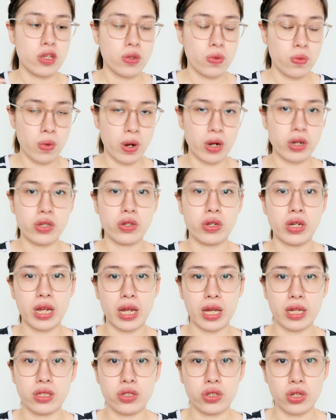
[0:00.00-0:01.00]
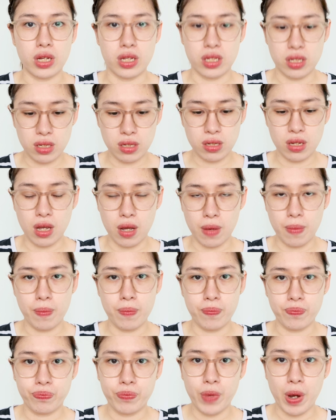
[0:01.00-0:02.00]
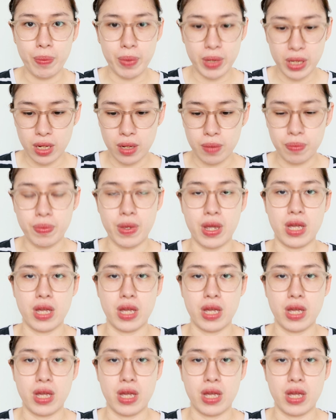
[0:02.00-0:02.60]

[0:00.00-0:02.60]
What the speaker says: where you can just pop it up